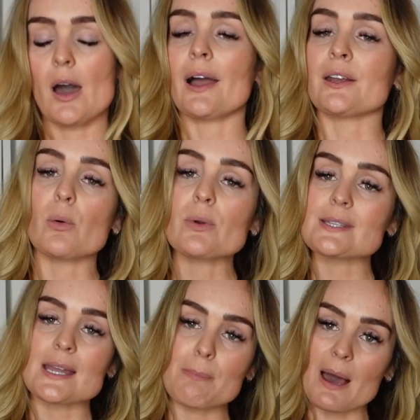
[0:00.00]
I don't want to
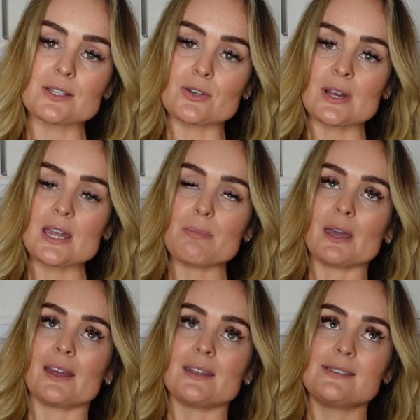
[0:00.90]
say buttery
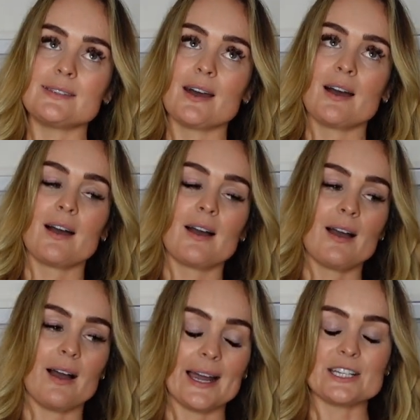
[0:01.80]
because
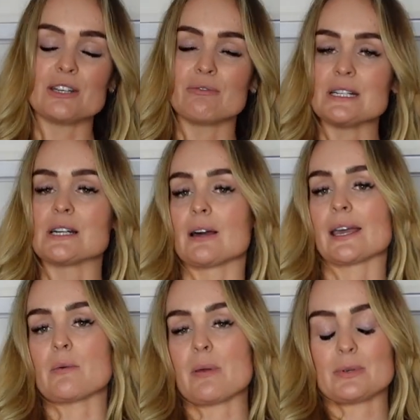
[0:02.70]
I actually really don't like
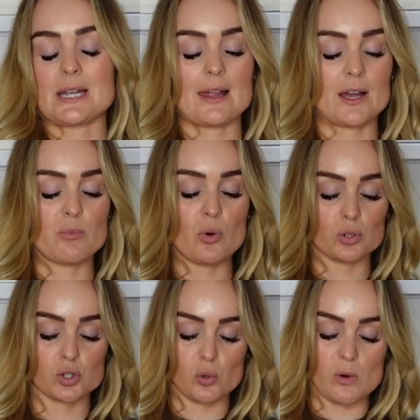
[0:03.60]
it when people say that. I'm
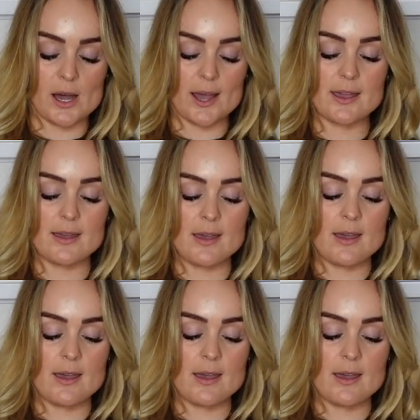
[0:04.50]
not sure why.